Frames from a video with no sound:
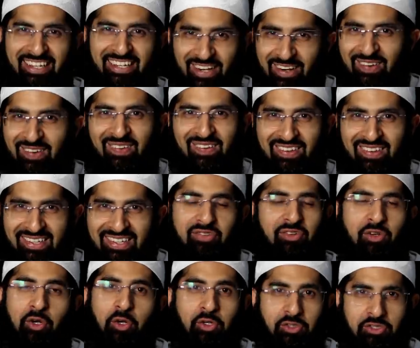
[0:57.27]
No,
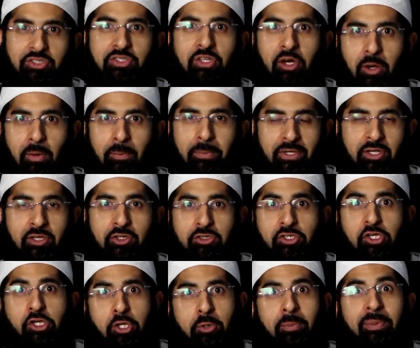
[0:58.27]
of course not,
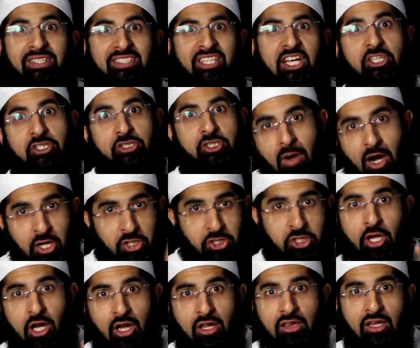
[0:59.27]
because you should be saying
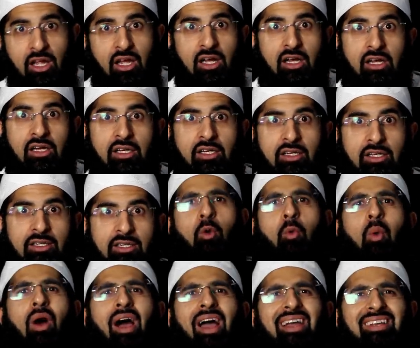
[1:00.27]
MashaAllah.
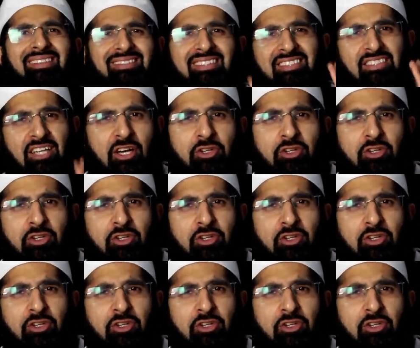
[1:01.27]
Why is this